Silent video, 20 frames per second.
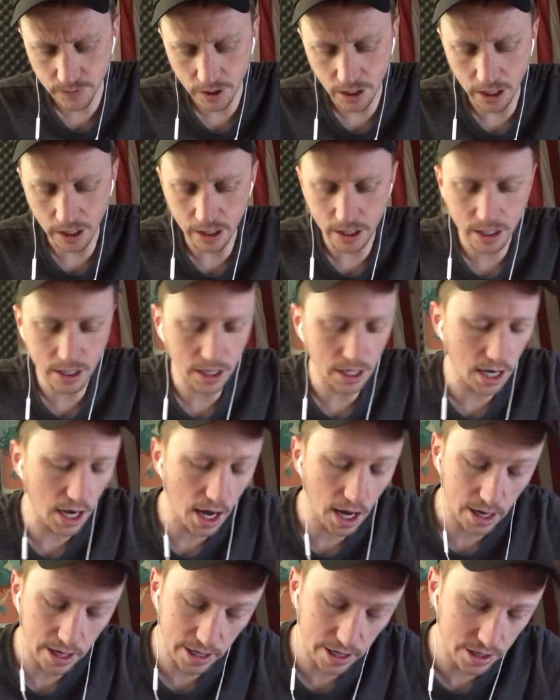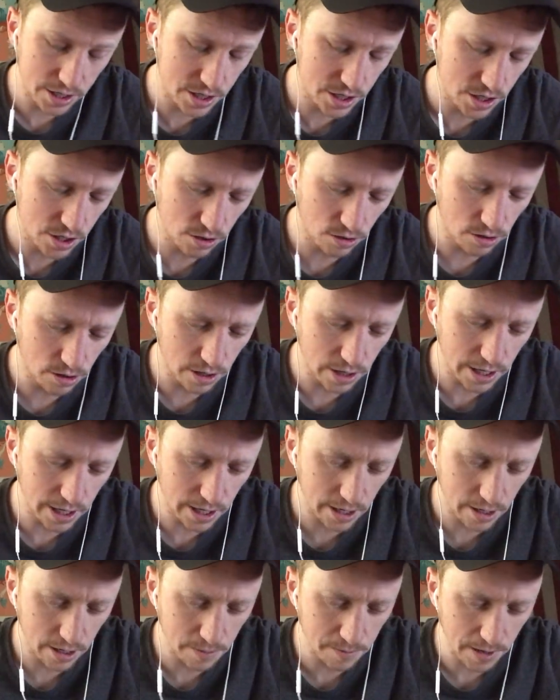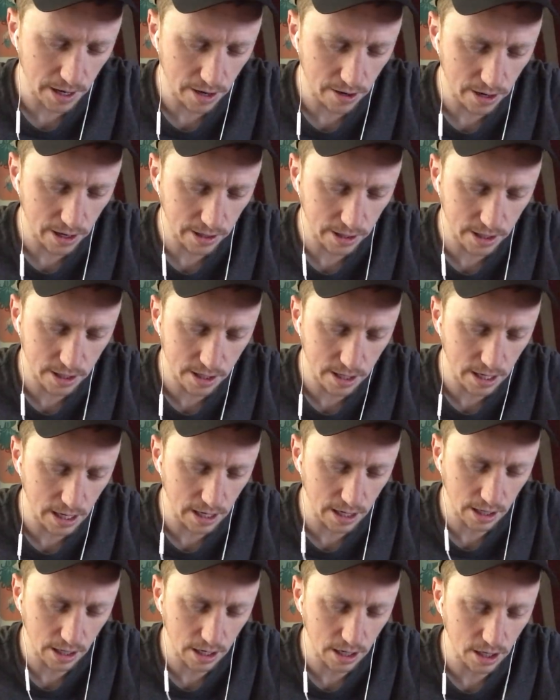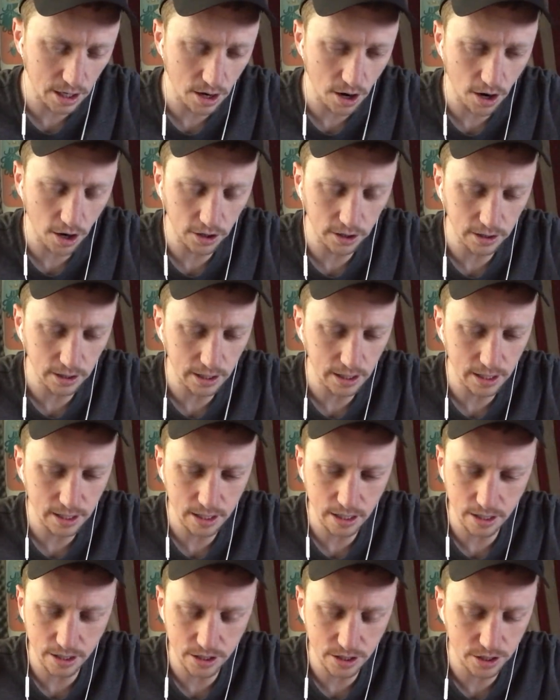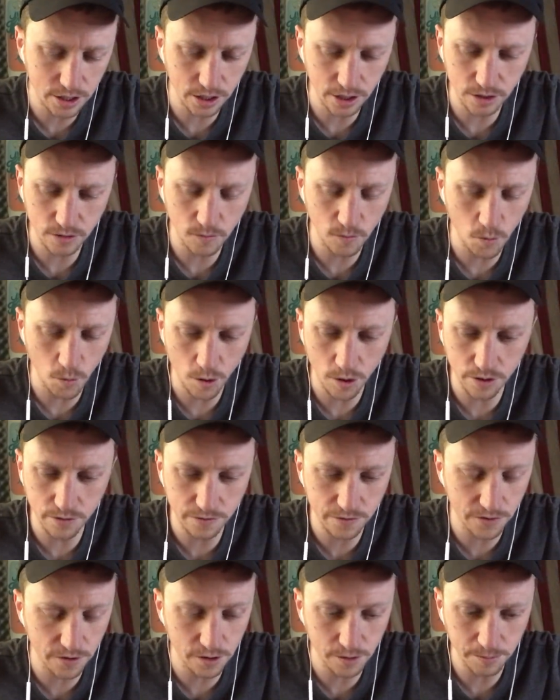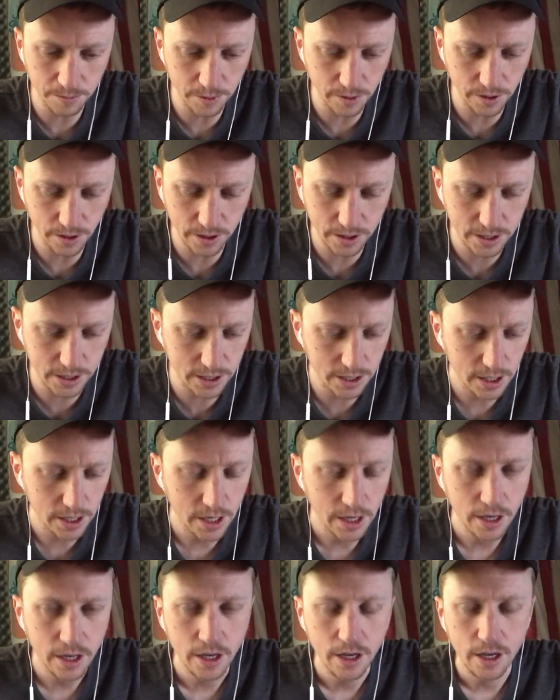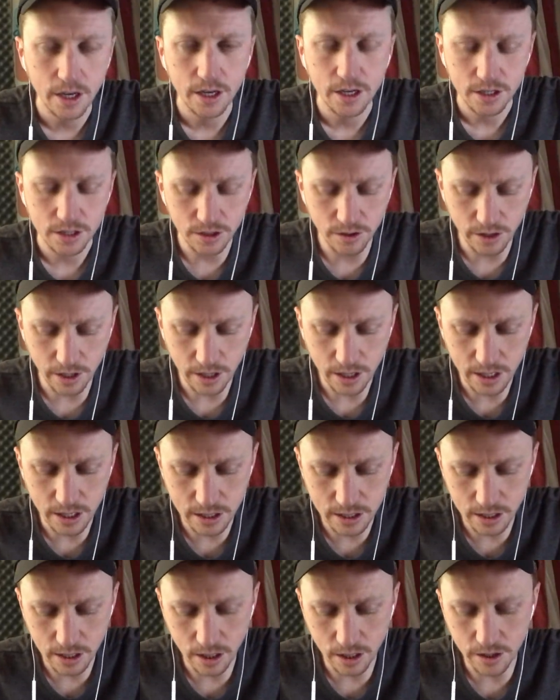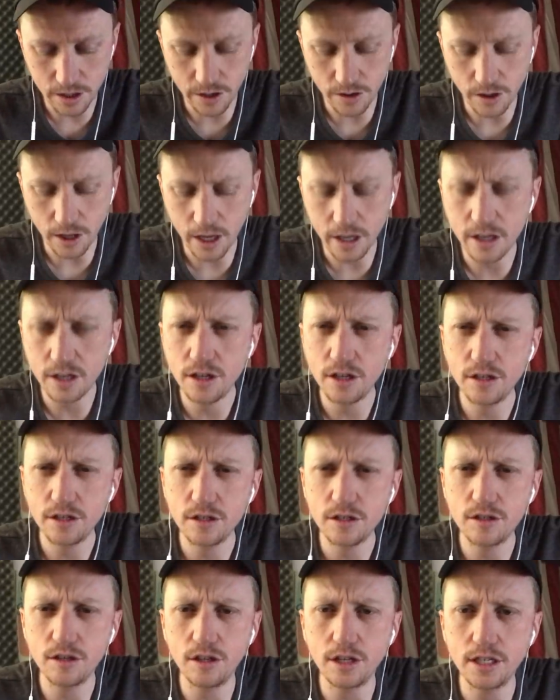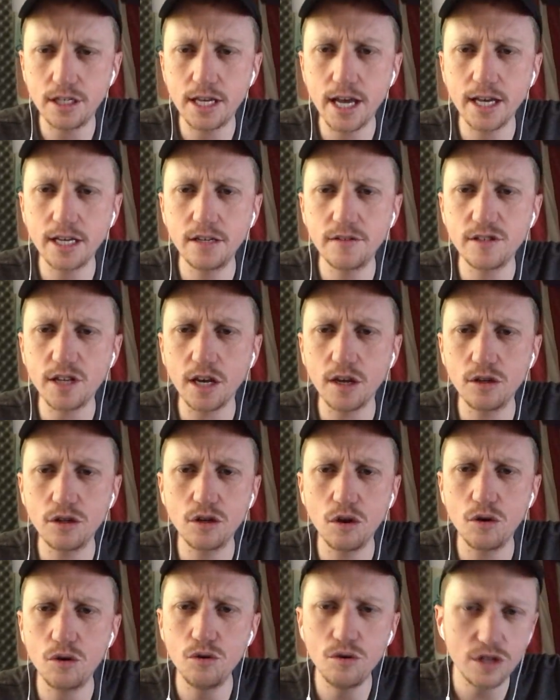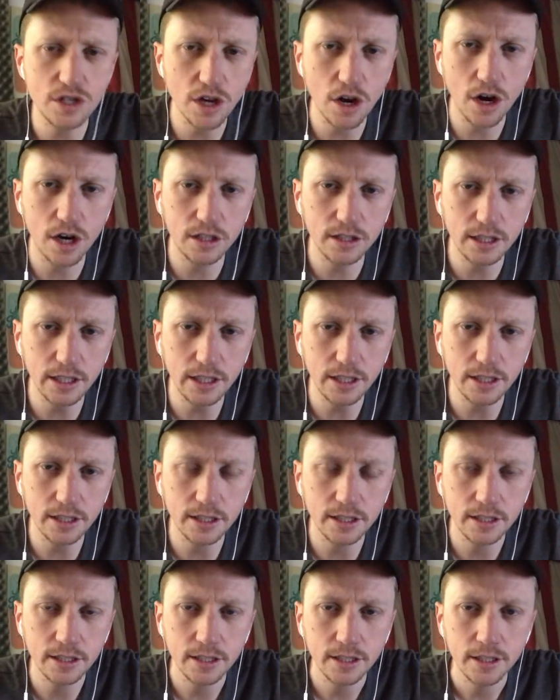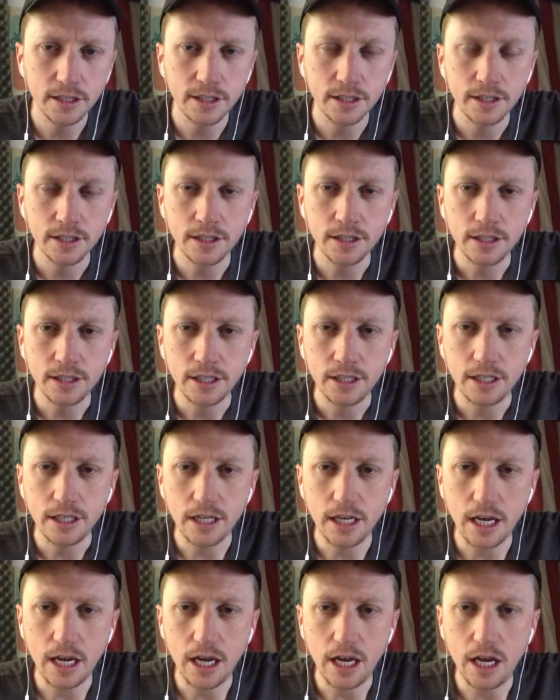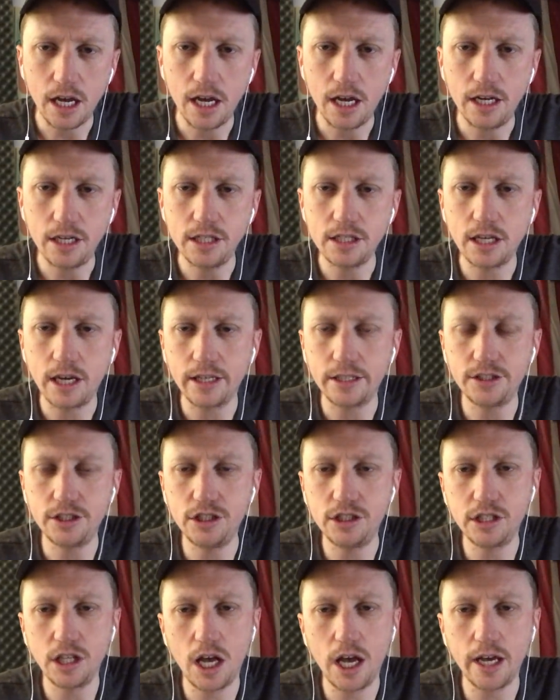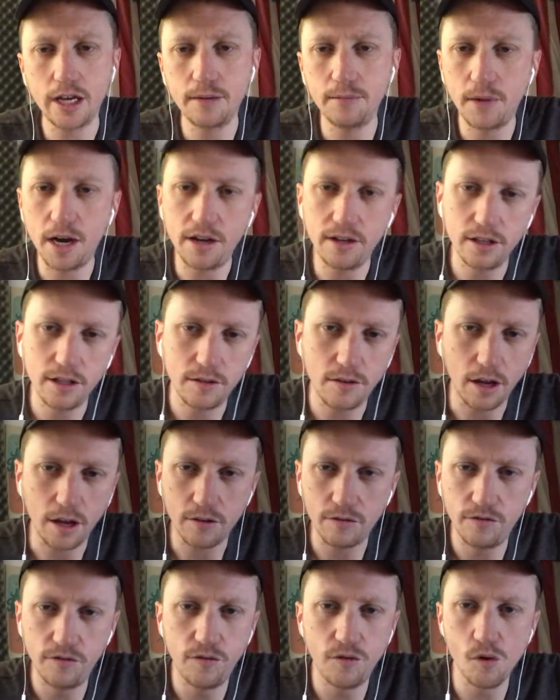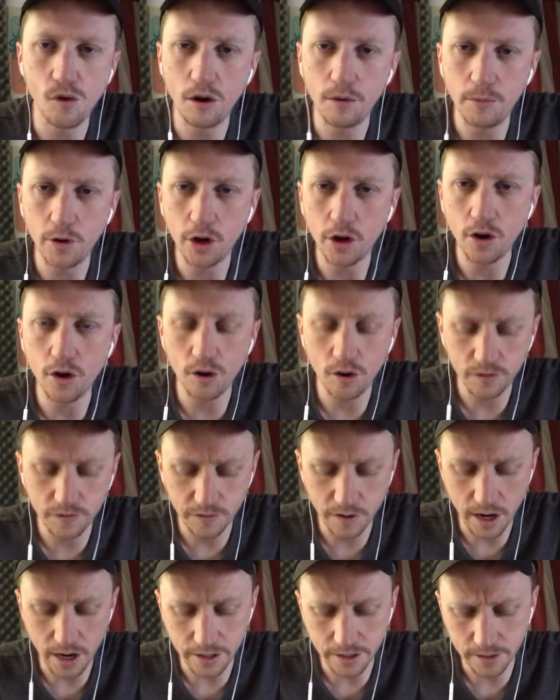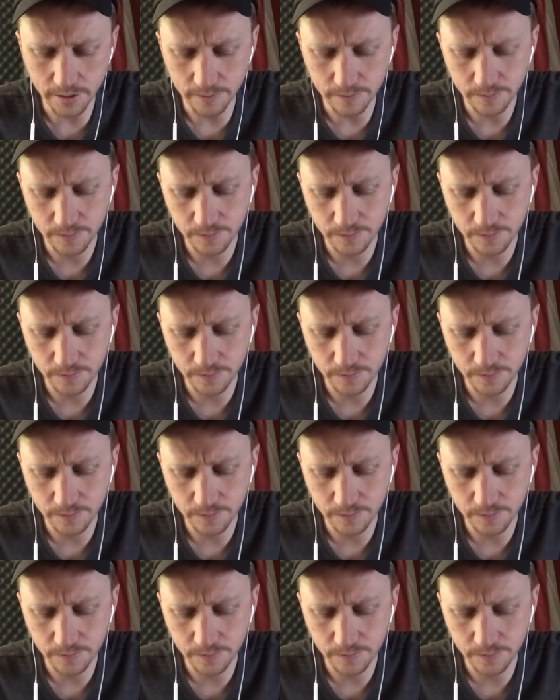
and God, his story about getting to Yeardley is just one for the books. So that he's, they're like, so the detective's like, so who's Yeardley? And he's like, she's like my like former girlfriend.